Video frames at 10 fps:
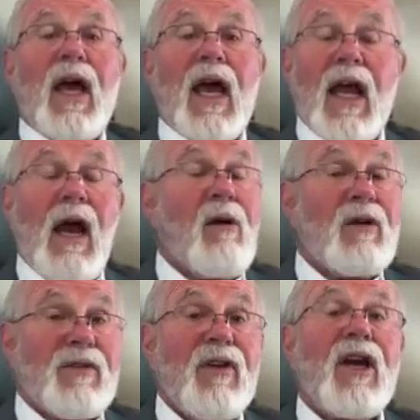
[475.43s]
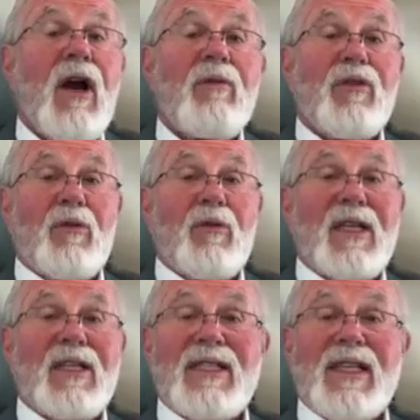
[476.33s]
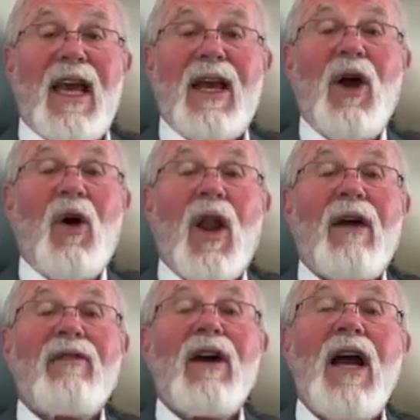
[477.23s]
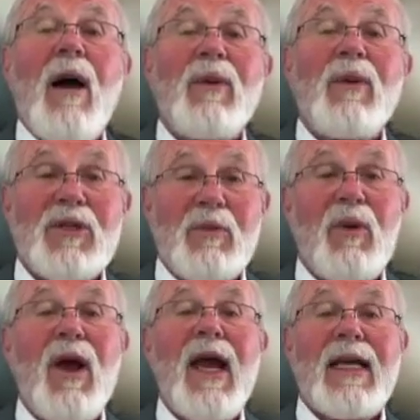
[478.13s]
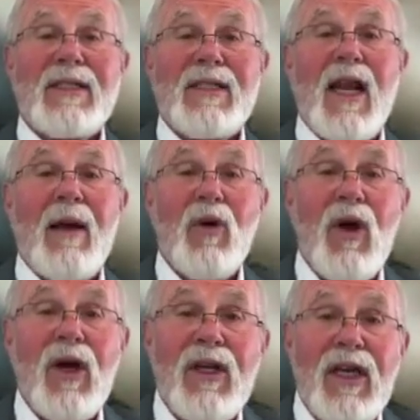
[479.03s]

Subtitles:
And I was very comfortable in saying, "Well, I've got a couple of sprays that I'm going